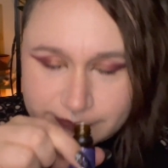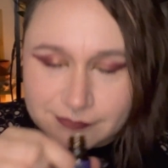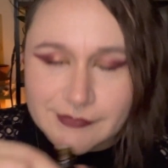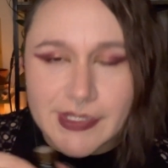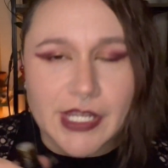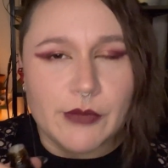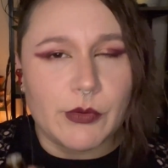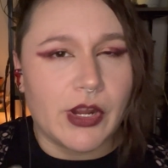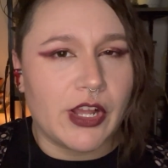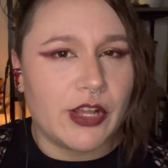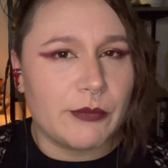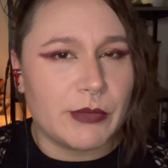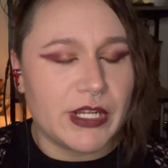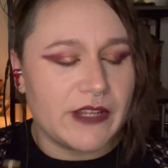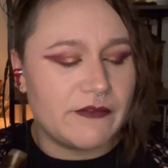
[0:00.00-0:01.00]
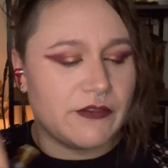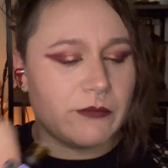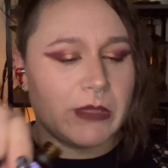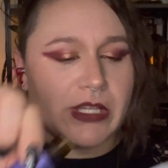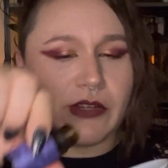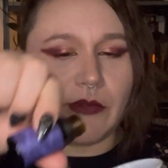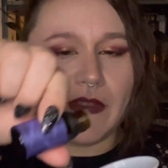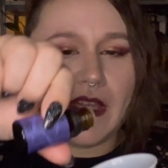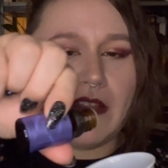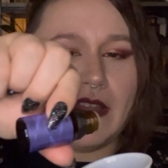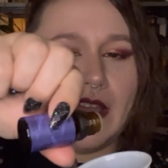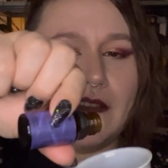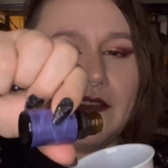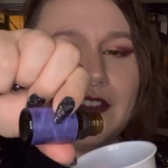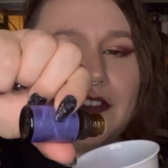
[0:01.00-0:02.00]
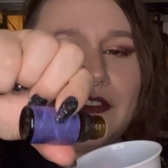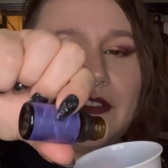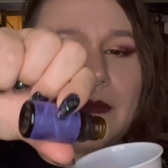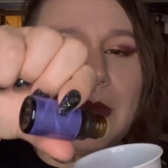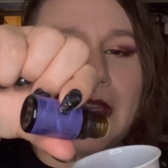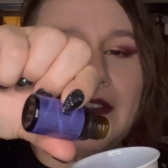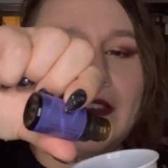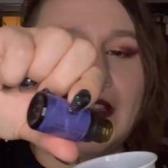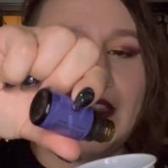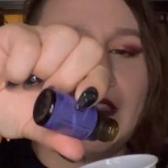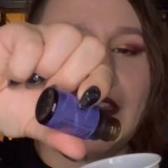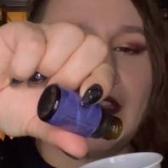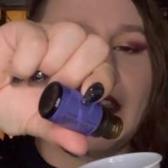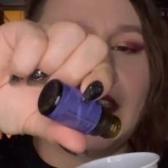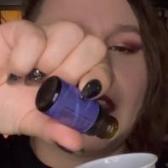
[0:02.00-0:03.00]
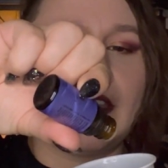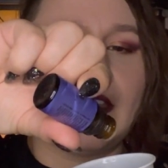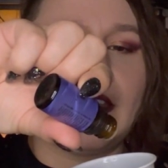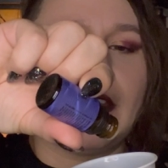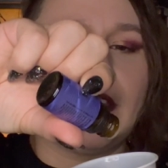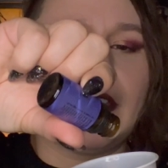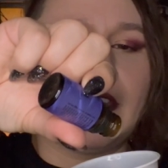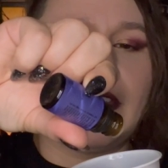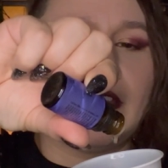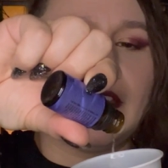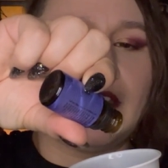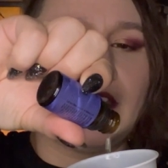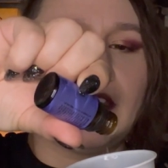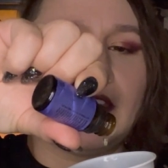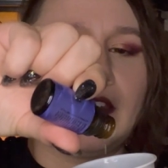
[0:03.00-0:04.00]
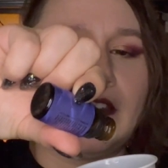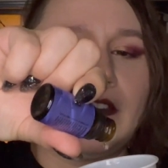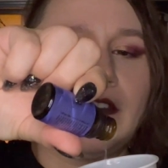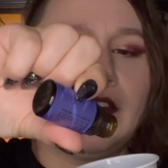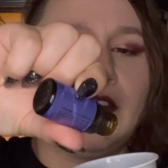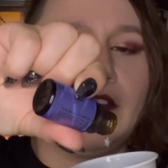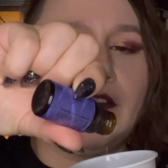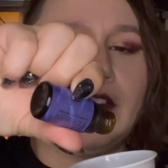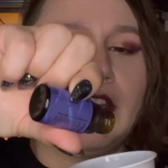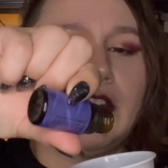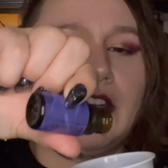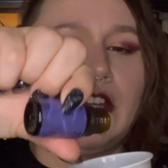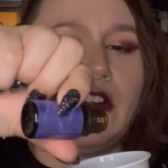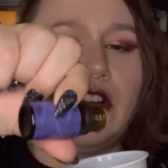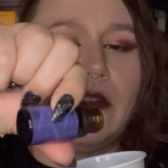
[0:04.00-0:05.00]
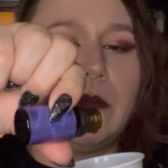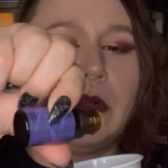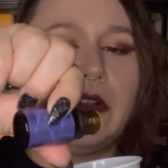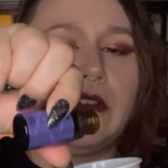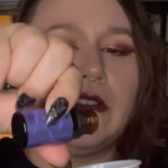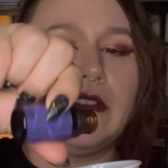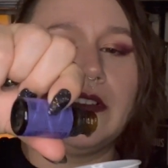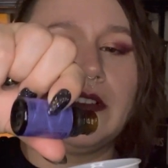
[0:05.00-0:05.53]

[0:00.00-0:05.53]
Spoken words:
And we're all pretty familiar with how lavender smells, I think. Very herbal.